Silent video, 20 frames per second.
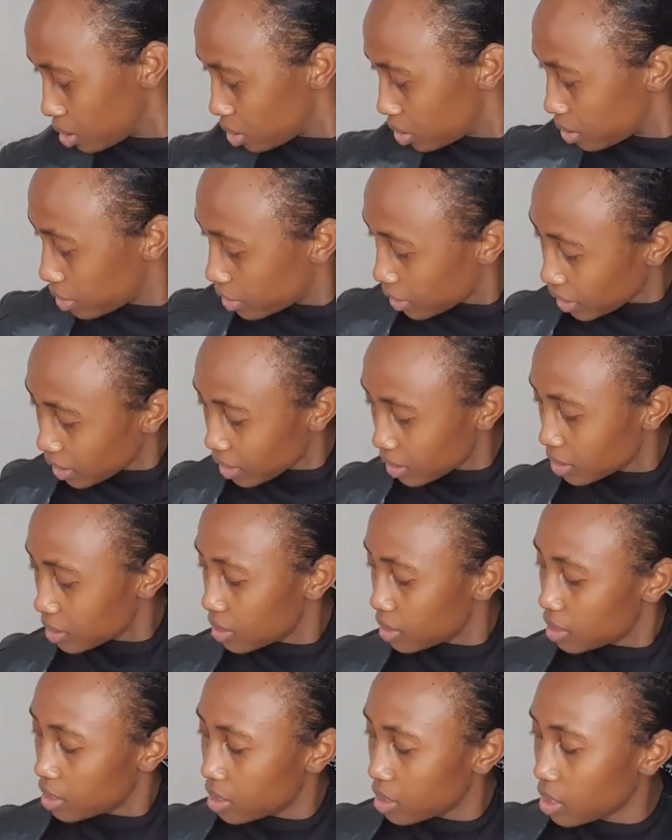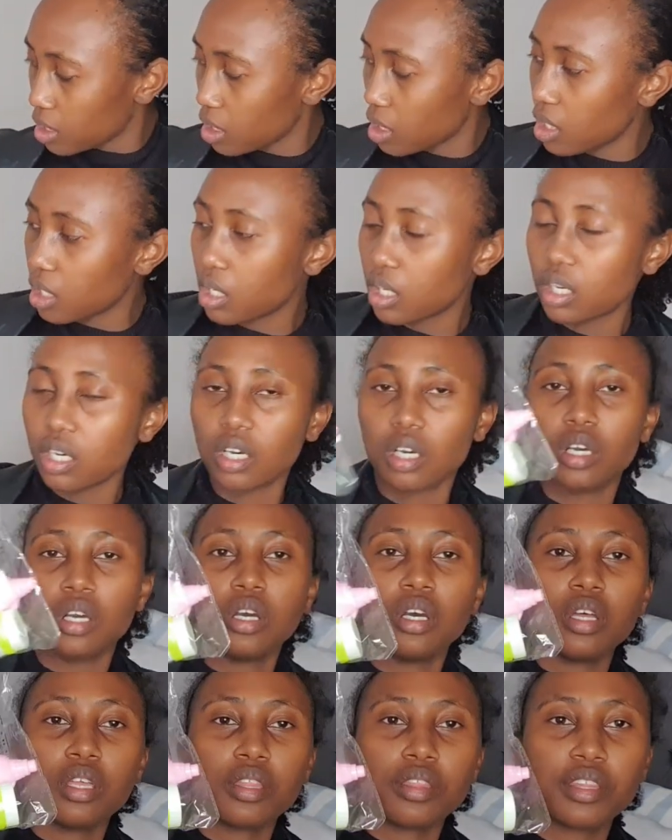
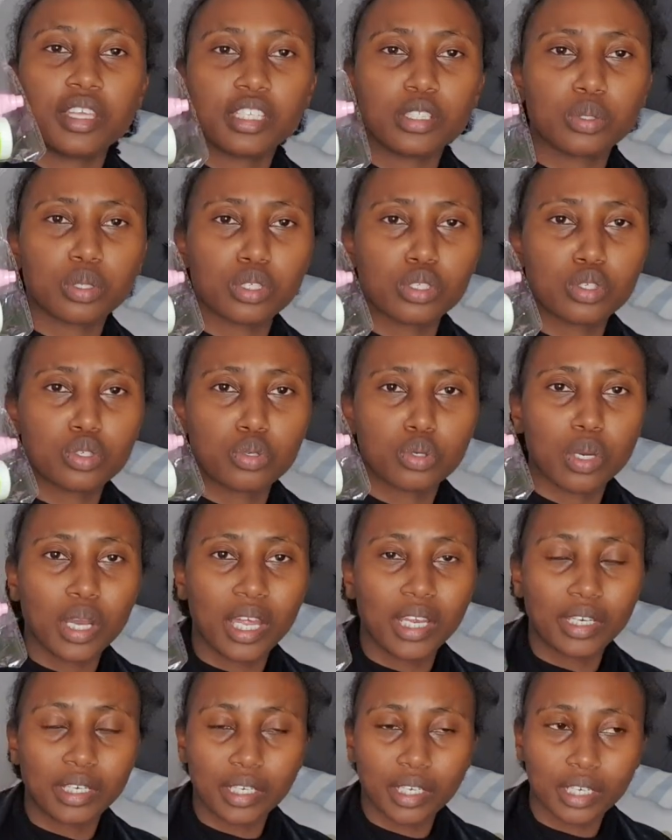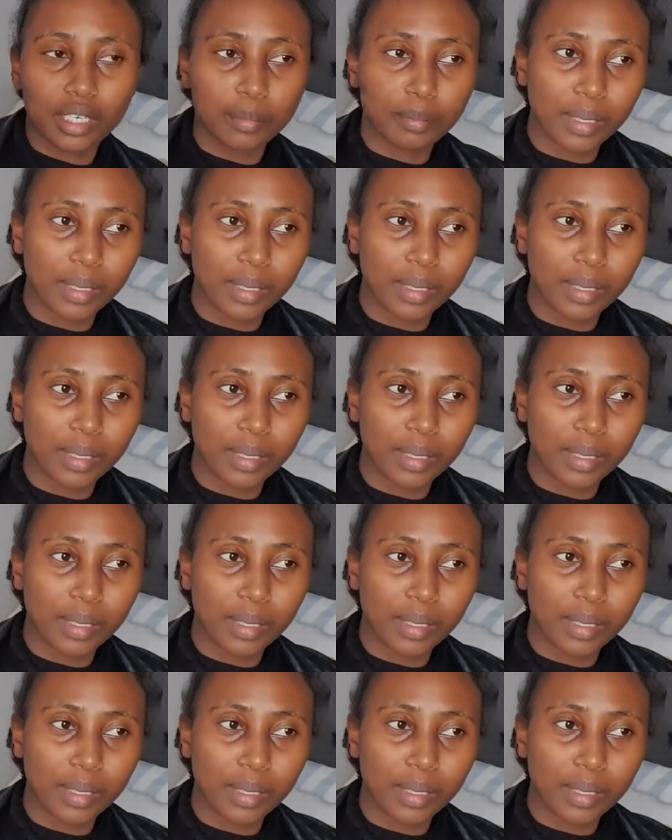this was 200,